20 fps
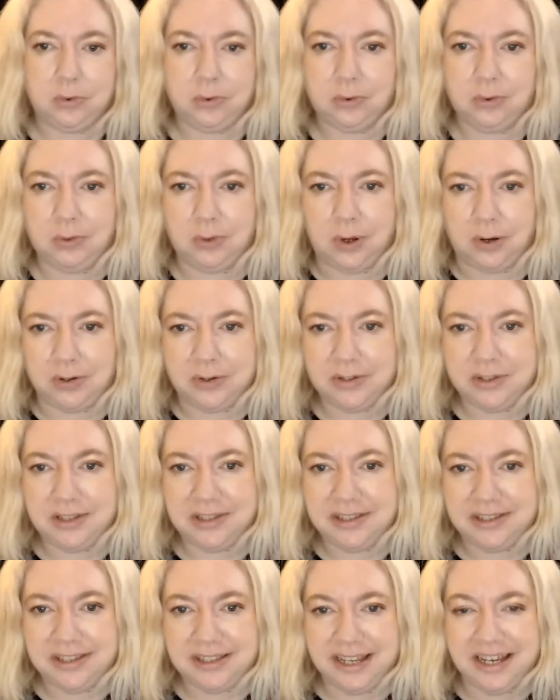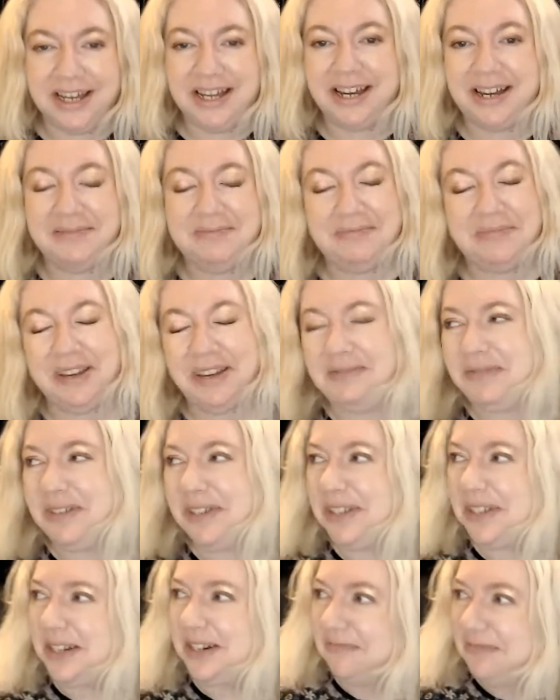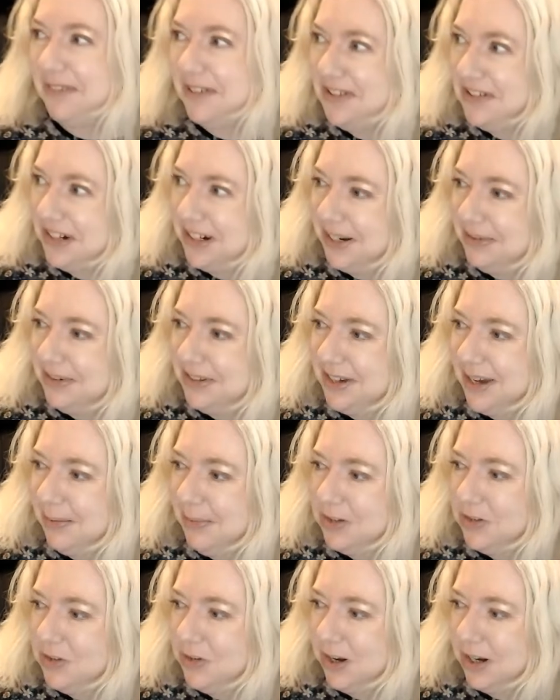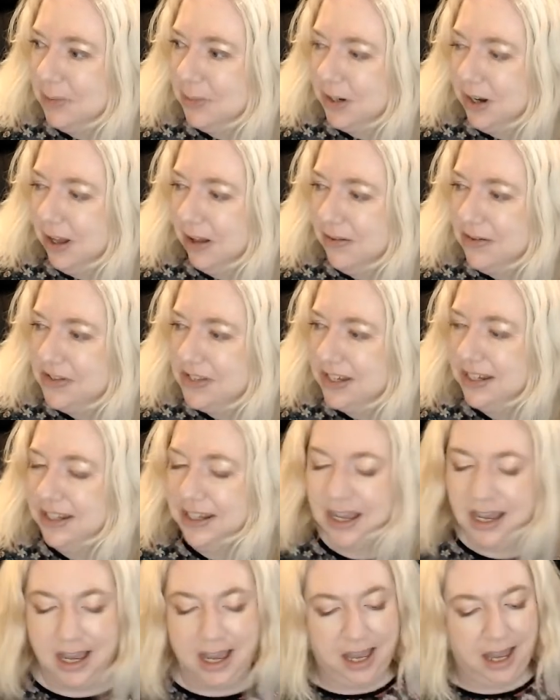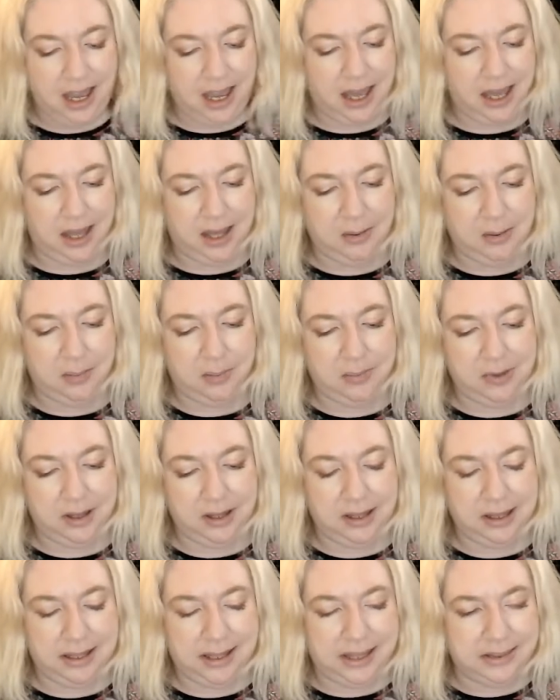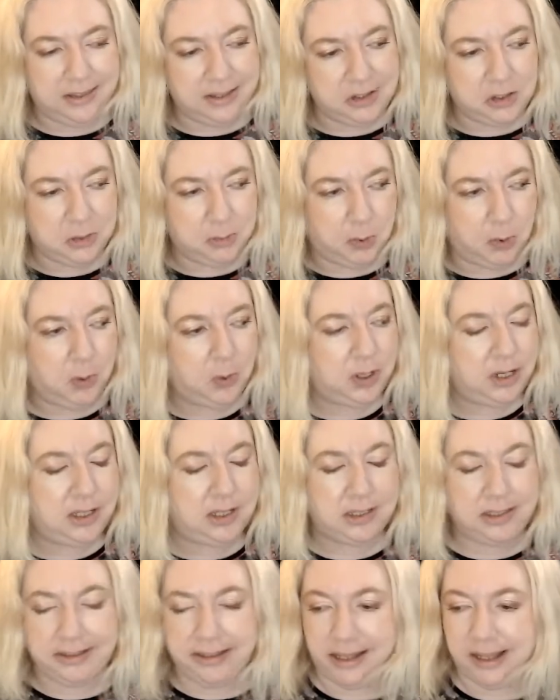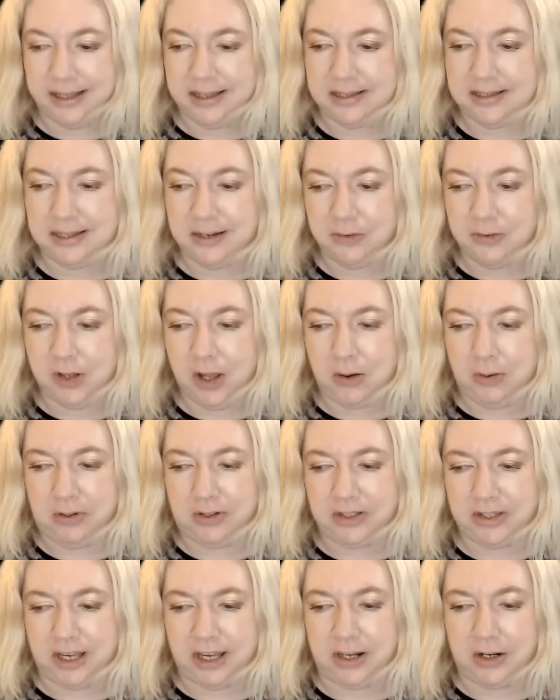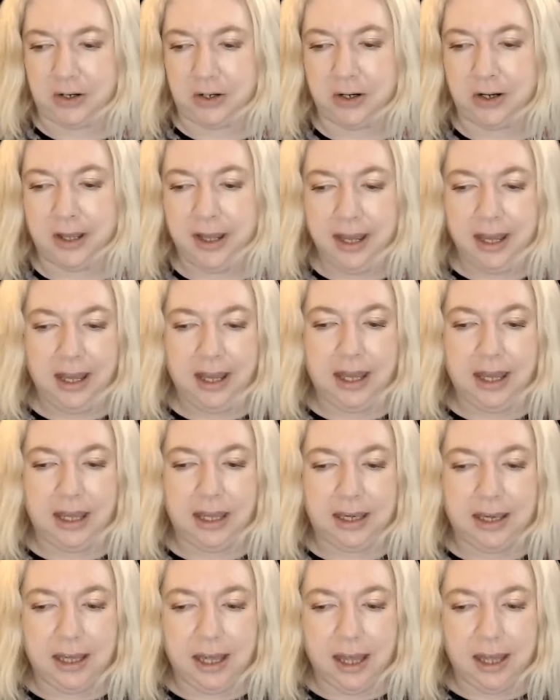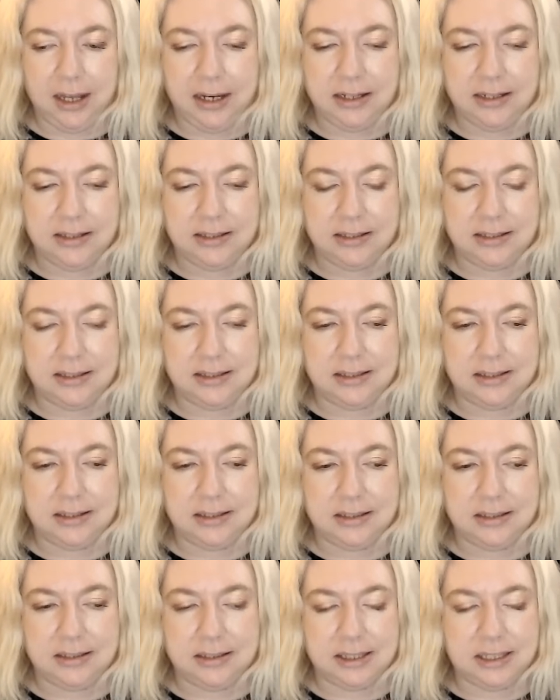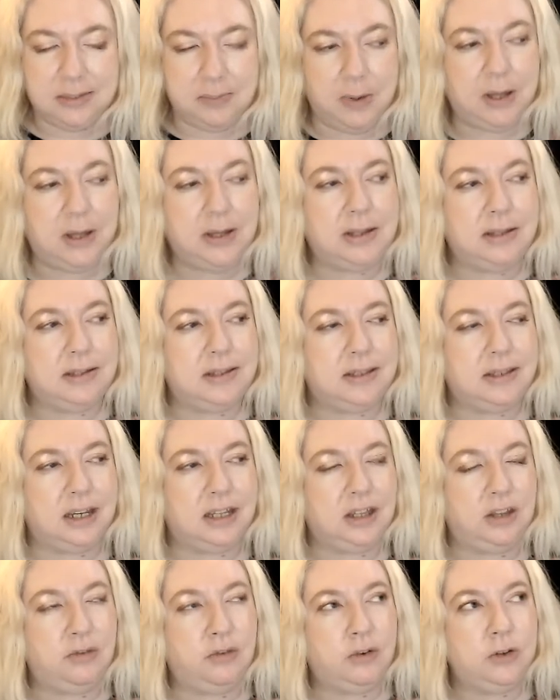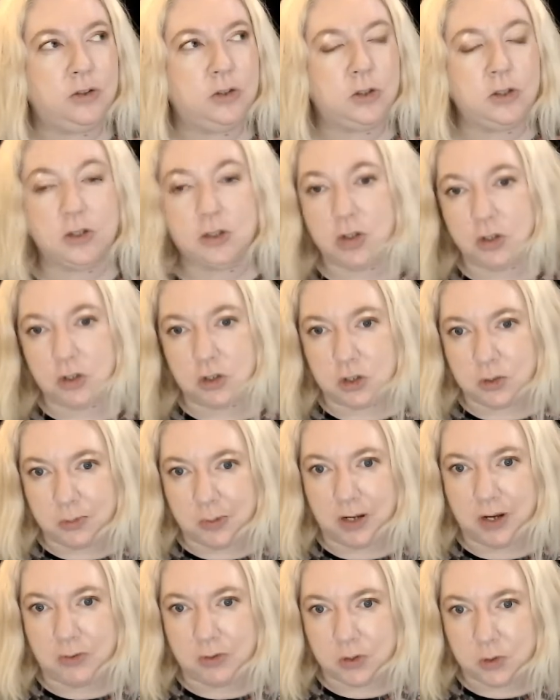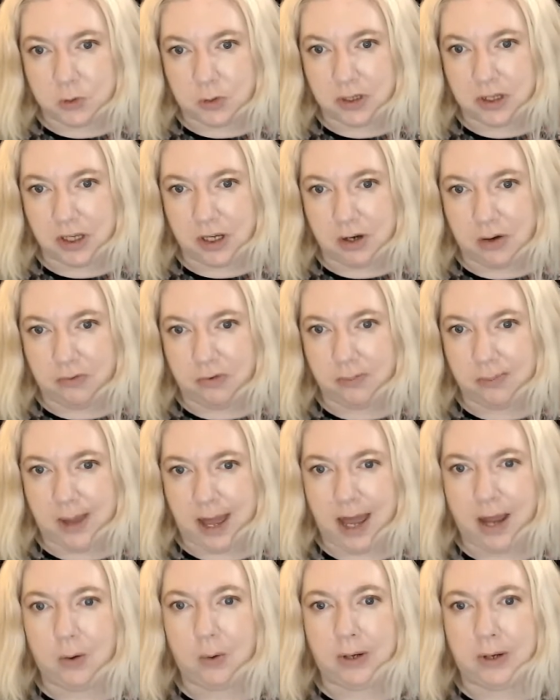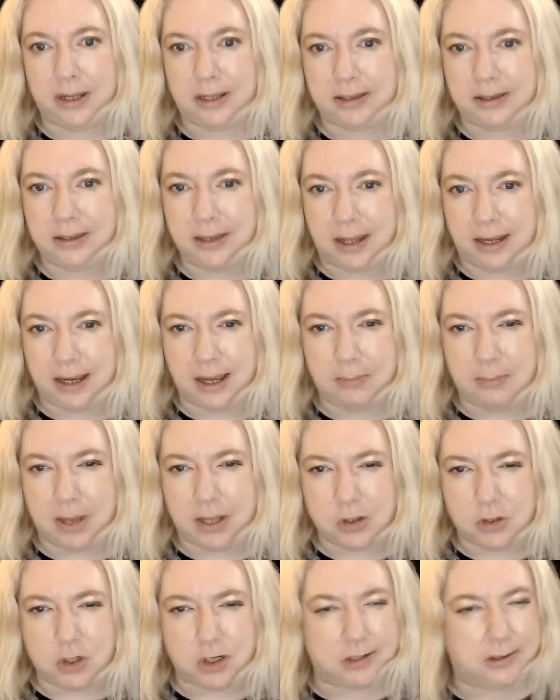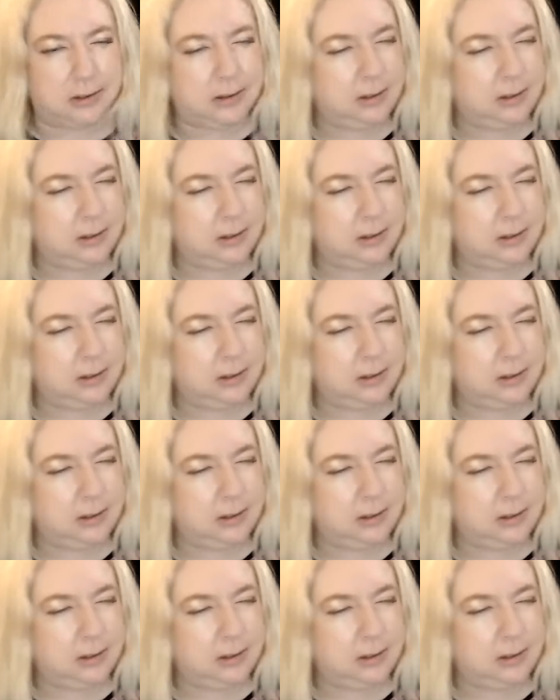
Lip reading: I'm just gonna butcher it every time I try to pronounce it. At this point, several hours later, it kind of smells like the first initial spray was really overpowering, like I mentioned.